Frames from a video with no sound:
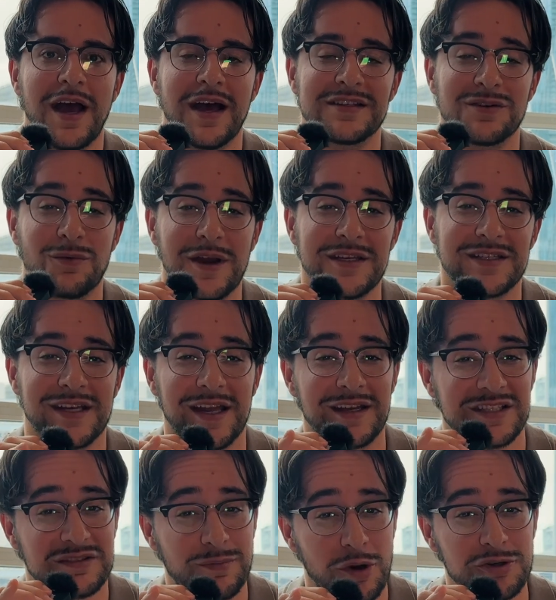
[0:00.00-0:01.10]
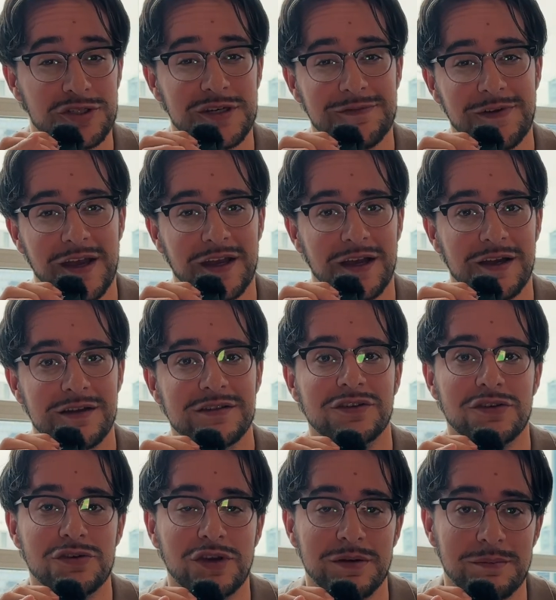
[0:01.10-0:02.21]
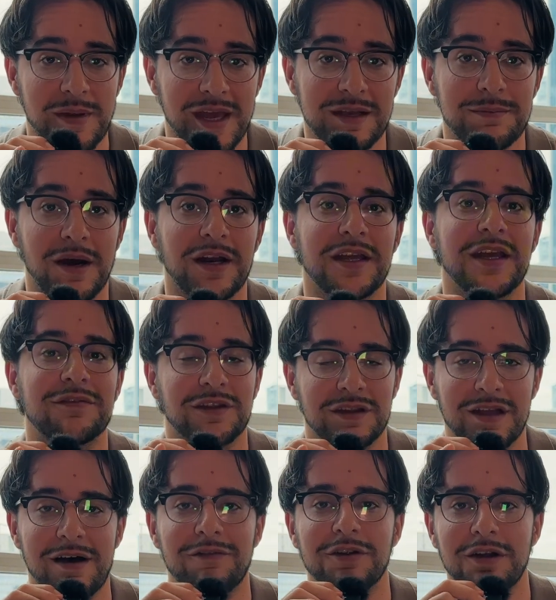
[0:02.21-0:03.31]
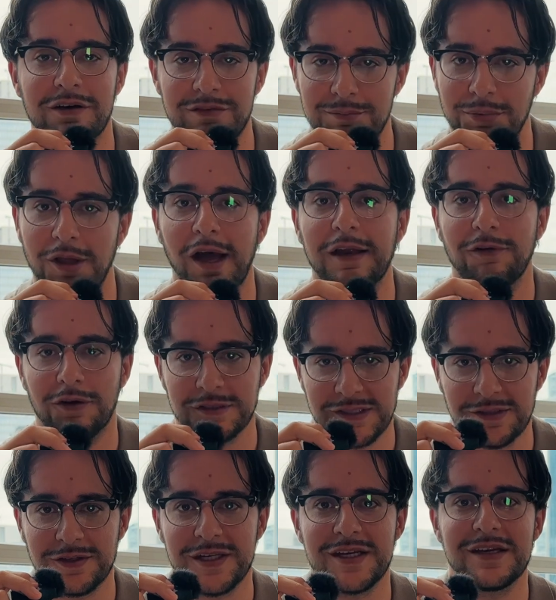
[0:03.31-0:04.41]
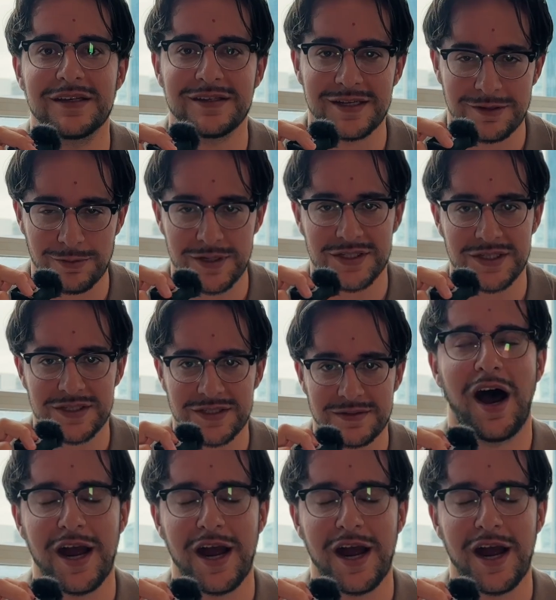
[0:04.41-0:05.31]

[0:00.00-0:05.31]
as a way to get exposure to Vega so you can make money if the level of implied volatility decreases.